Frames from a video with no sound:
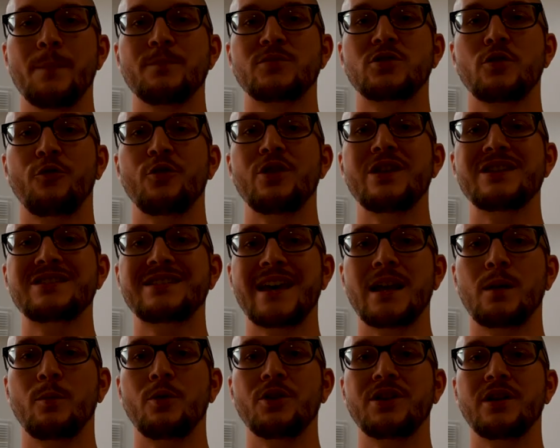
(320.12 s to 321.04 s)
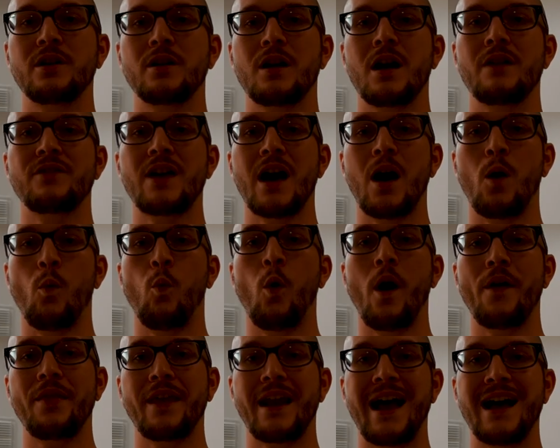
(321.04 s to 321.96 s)
So for this animal here, I've got
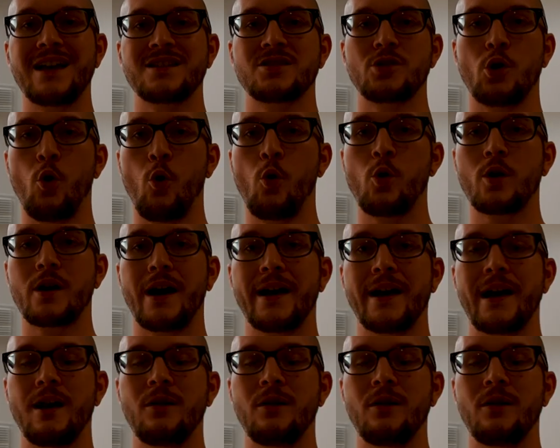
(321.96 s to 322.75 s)
one that has the hole cut